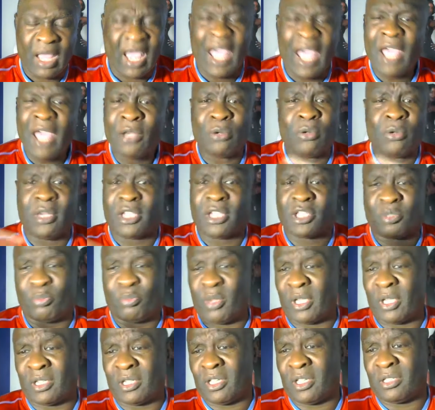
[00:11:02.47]
I don't
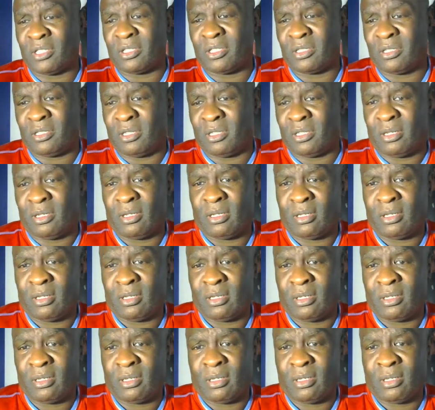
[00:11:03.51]
expect us to
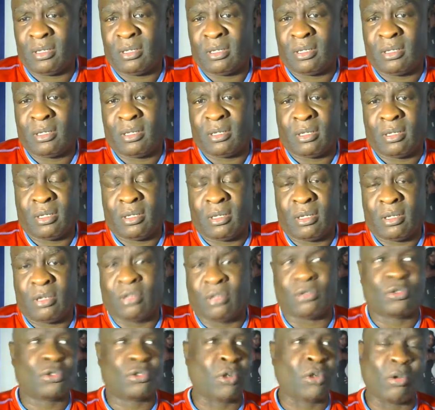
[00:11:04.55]

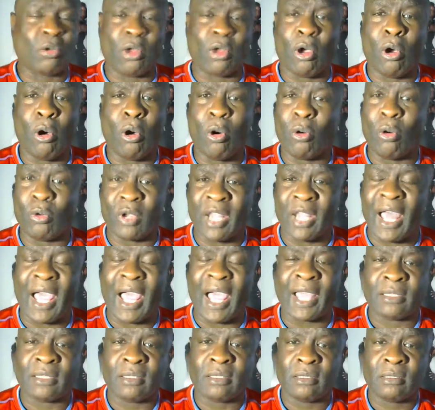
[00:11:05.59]
control a whole
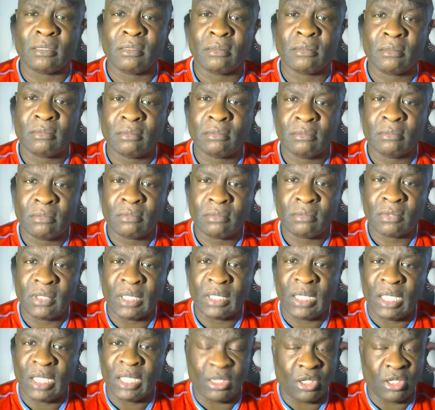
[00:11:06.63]
lot
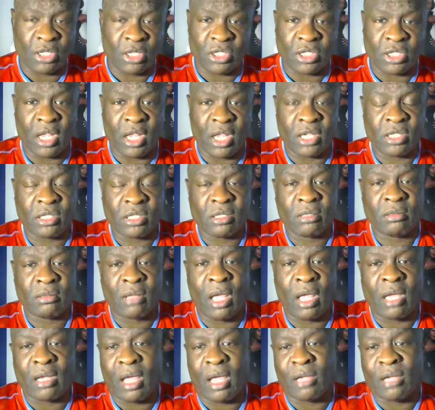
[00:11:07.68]
in this nation.
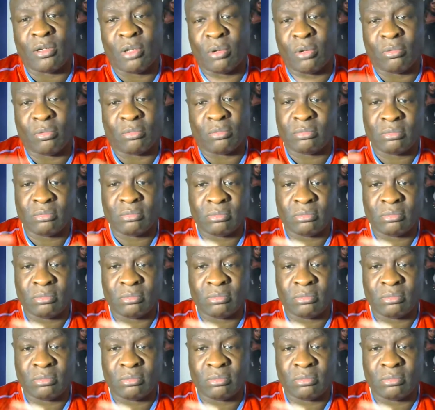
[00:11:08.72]
I, I don't.